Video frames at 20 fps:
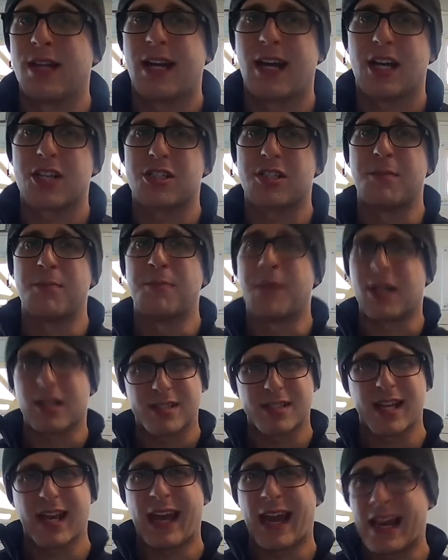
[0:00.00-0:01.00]
It actually
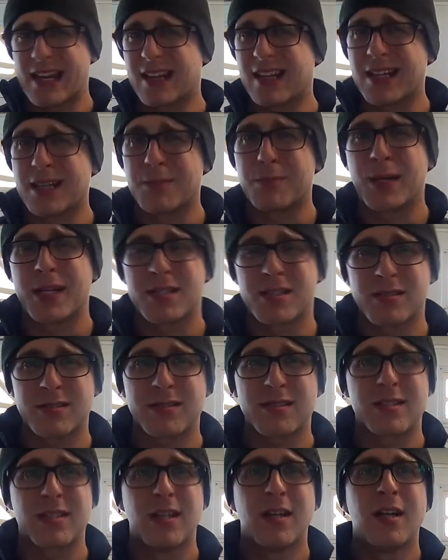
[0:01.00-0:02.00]
melts headlight
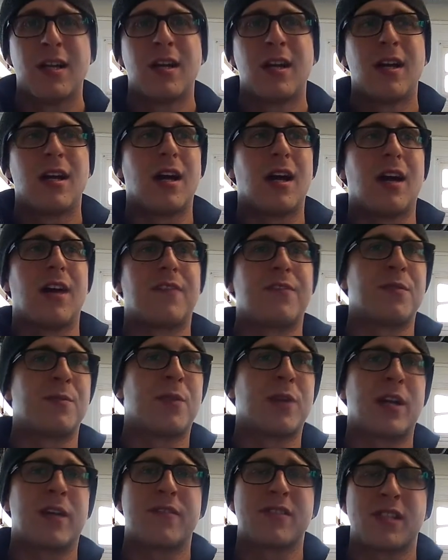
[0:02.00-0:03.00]
bezels from
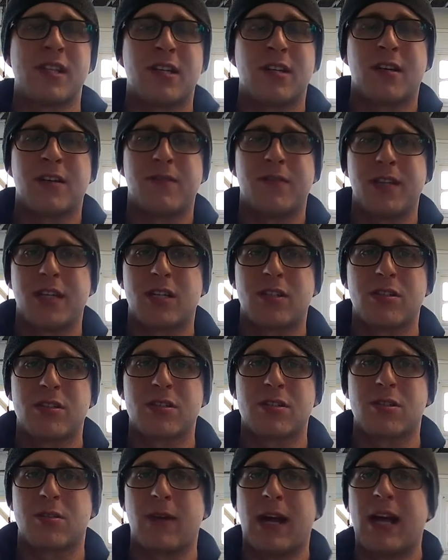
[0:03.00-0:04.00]
what I've seen on
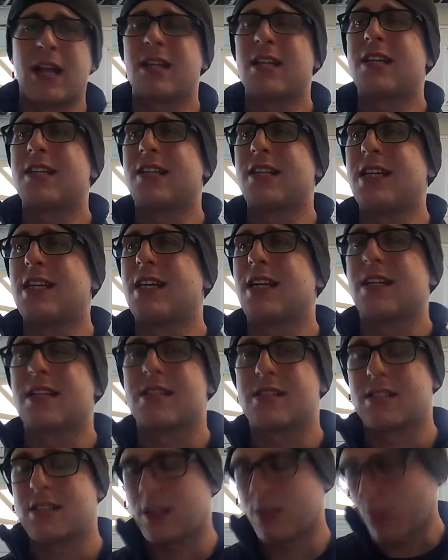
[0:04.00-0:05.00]
vehicles, so LED
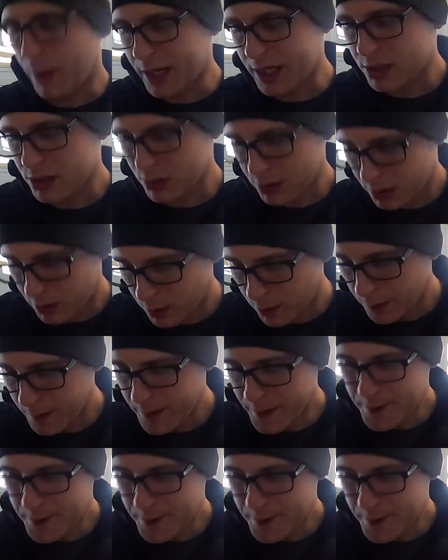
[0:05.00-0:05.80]
is the way to go.